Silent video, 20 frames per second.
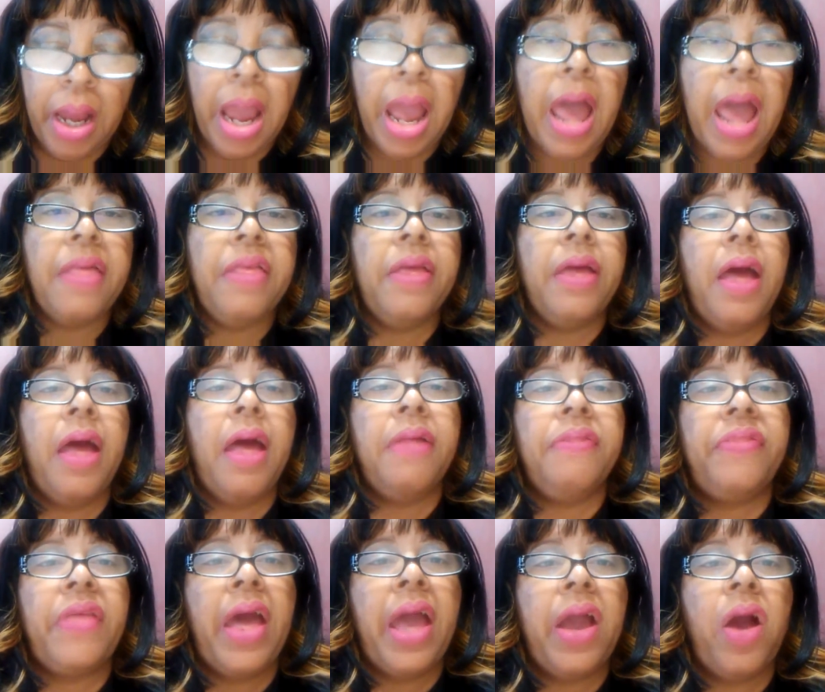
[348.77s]

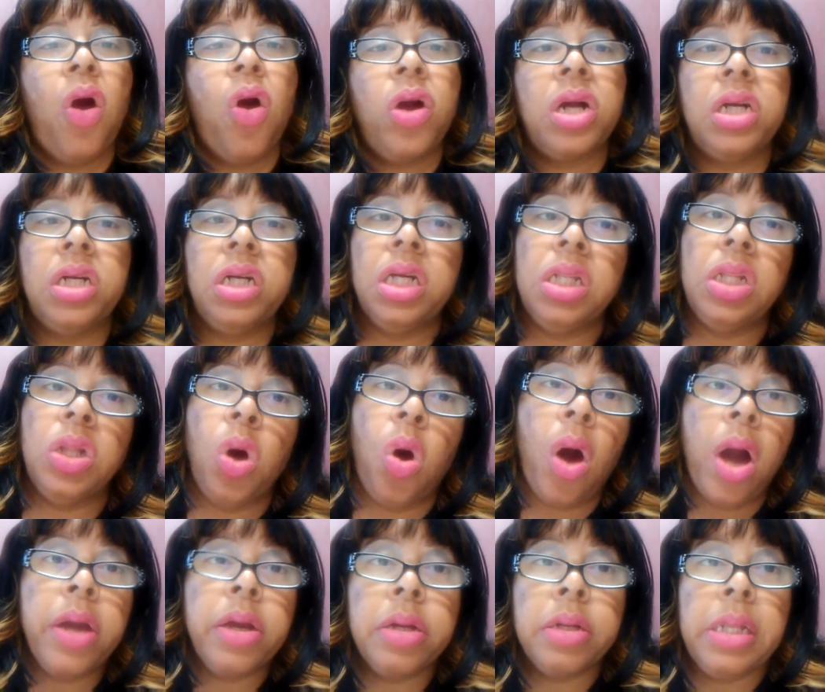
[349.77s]
and they are good
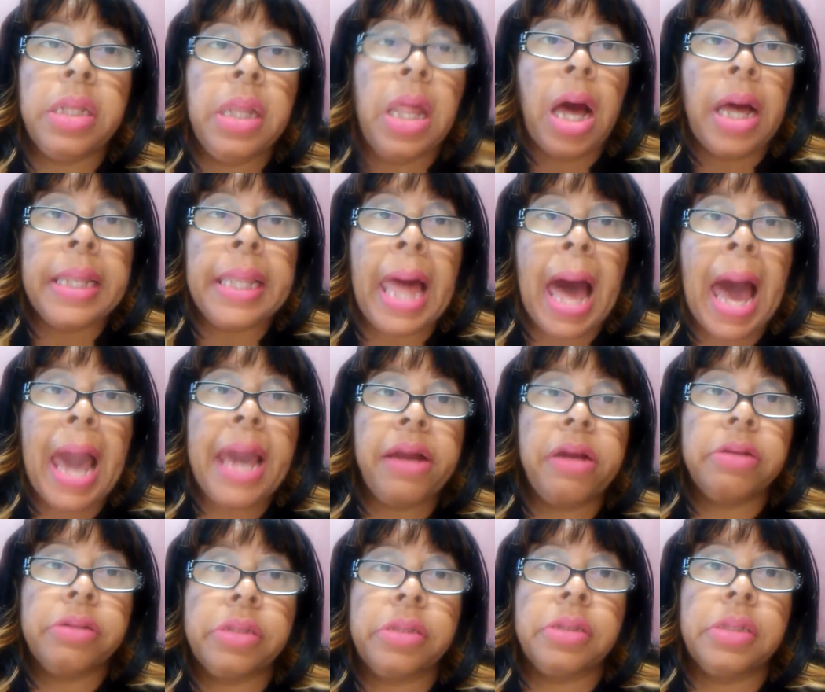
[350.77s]

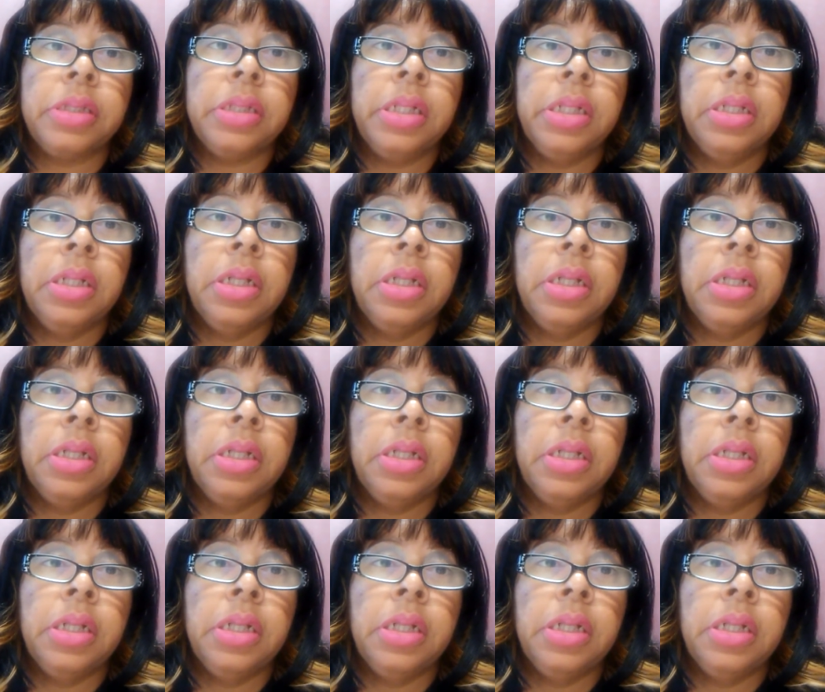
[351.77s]
liars